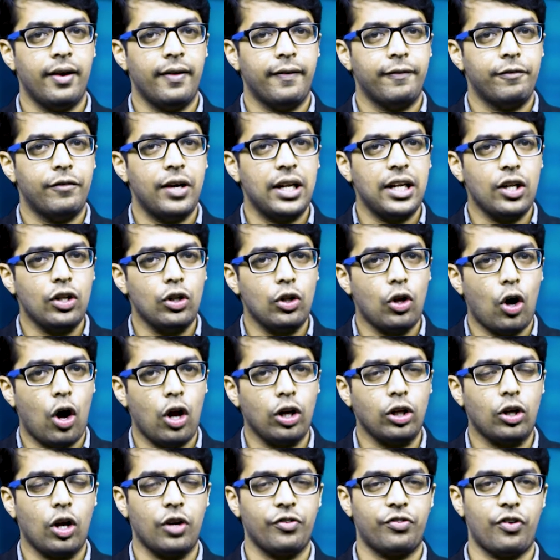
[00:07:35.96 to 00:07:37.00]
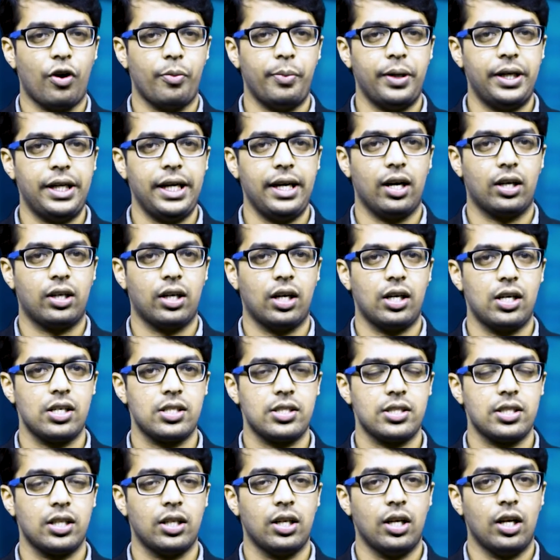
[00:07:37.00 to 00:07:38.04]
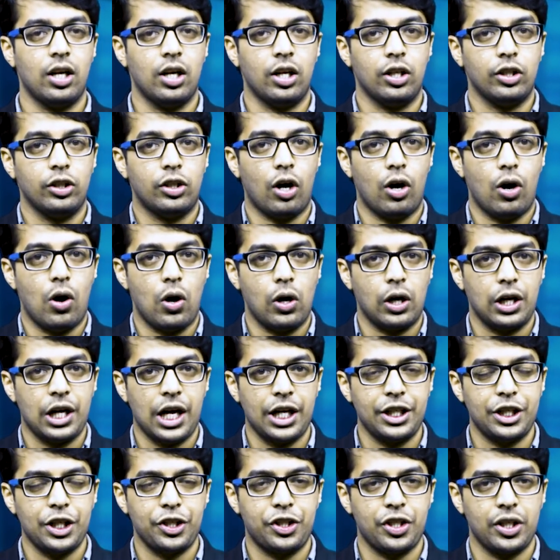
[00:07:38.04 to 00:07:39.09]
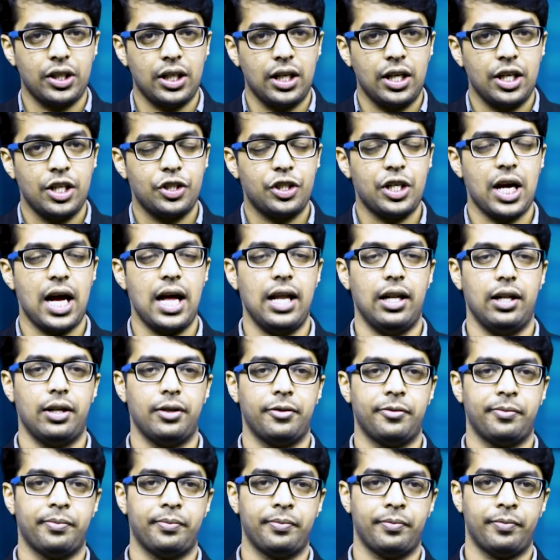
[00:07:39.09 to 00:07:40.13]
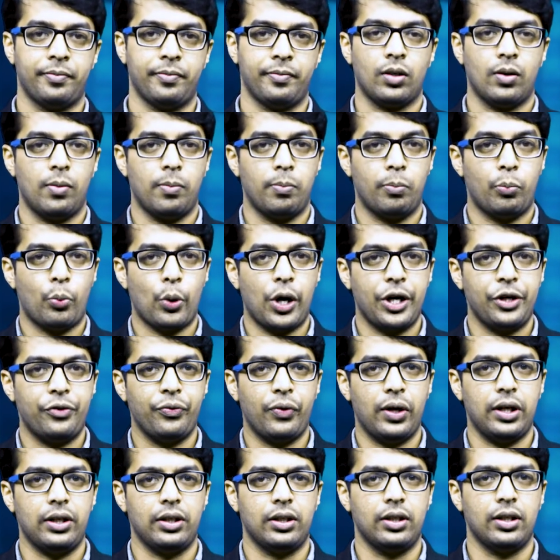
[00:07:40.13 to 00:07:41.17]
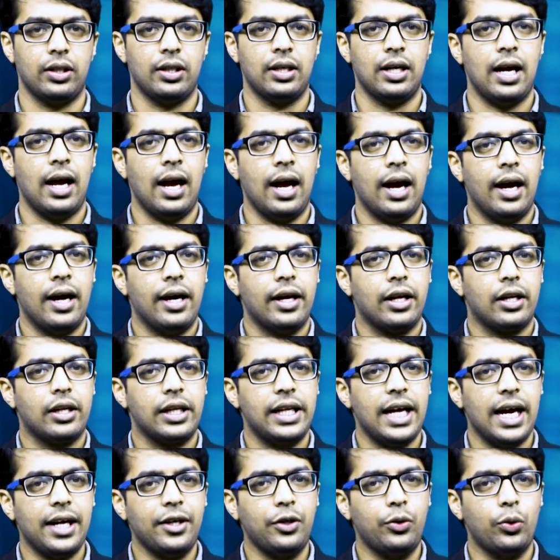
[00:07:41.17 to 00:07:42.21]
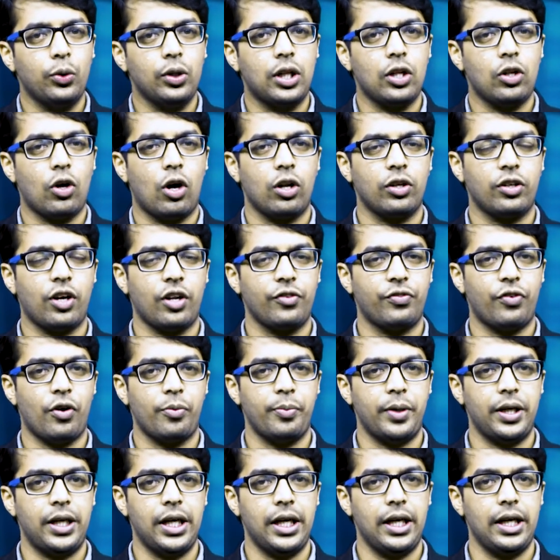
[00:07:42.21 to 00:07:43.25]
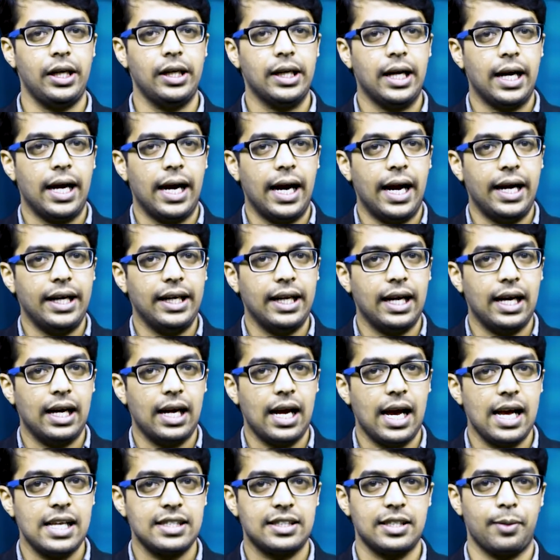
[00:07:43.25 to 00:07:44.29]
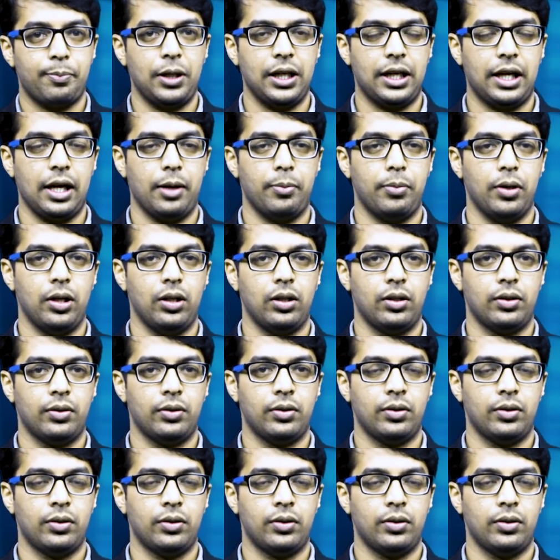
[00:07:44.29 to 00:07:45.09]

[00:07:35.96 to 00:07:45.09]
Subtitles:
When a non-conformity occurs, the organization shall. Point 1. React to the non-conformity and as applicable.